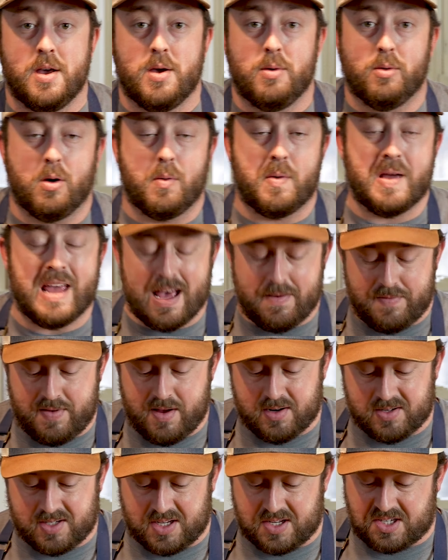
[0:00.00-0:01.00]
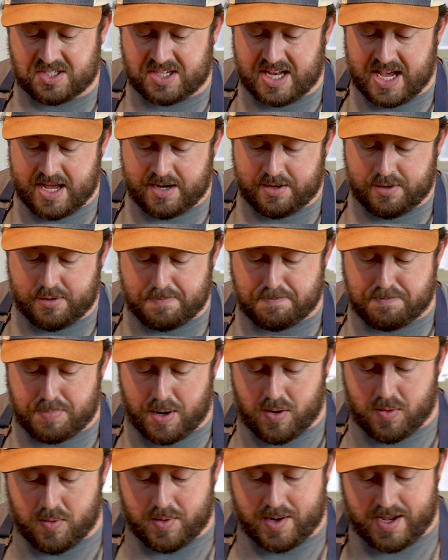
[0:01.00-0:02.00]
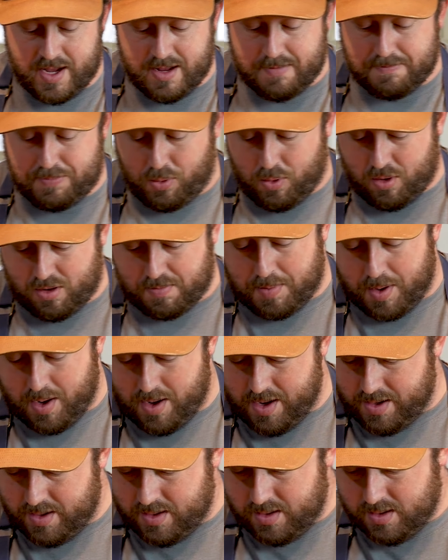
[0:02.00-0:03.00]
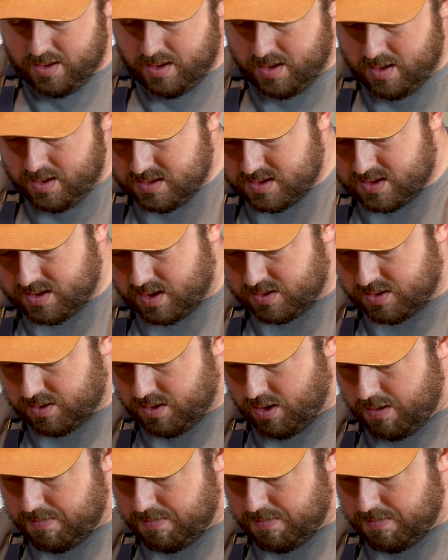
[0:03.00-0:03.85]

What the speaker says: What we have here is a standard bone-in pork butt. It's also called a